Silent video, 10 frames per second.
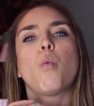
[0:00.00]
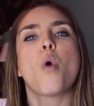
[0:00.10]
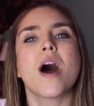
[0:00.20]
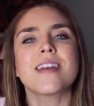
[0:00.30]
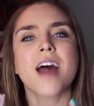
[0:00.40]

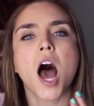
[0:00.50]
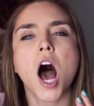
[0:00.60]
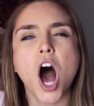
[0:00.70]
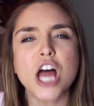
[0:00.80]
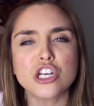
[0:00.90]

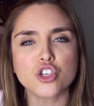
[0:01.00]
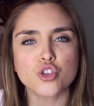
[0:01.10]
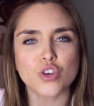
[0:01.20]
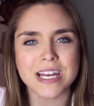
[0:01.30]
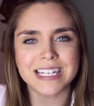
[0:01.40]

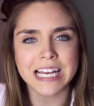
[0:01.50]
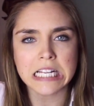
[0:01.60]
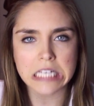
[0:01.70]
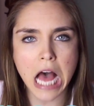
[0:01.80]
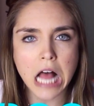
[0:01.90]

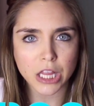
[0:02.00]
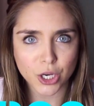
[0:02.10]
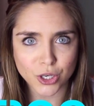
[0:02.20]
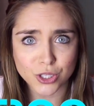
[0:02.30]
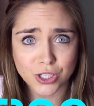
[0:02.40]

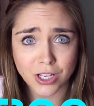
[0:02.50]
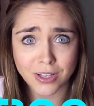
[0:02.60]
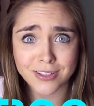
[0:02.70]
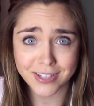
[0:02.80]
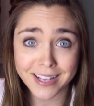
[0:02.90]

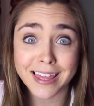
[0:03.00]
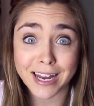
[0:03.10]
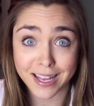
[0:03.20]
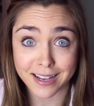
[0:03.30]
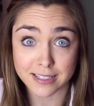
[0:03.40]
$100 to
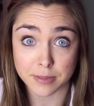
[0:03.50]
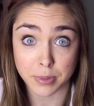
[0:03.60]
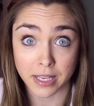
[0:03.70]
get a custom